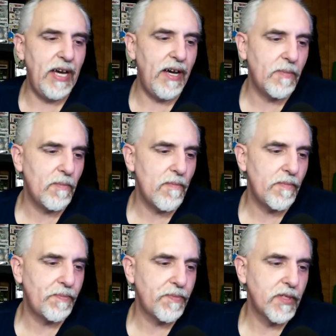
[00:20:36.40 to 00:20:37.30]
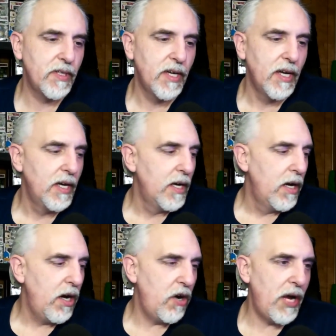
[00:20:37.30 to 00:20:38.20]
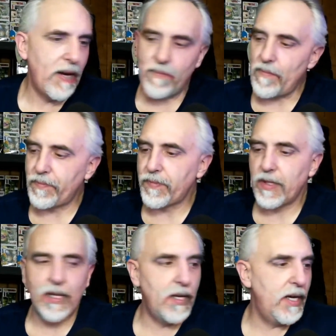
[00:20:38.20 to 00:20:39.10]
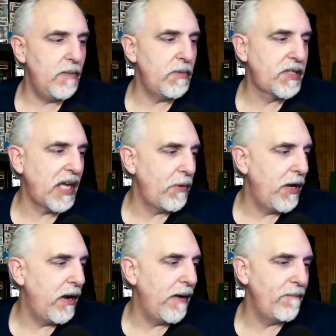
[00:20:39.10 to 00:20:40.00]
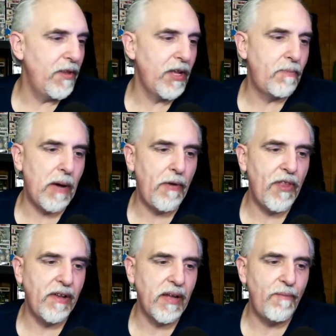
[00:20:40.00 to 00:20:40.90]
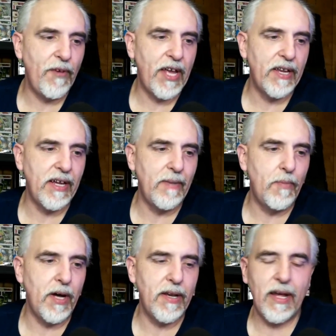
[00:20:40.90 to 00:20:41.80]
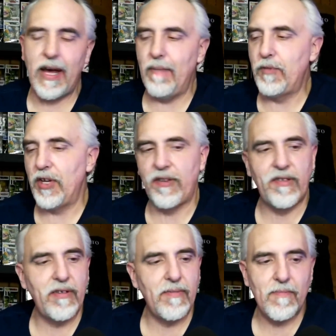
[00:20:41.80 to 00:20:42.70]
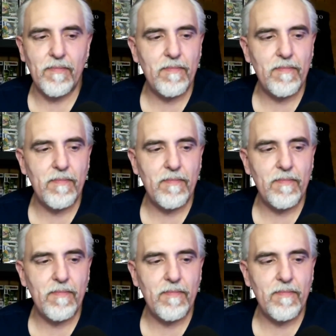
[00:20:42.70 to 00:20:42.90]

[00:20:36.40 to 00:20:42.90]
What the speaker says: yeah. All right. I'm going to stop it here. There's probably things I'm forgetting, but I'm just.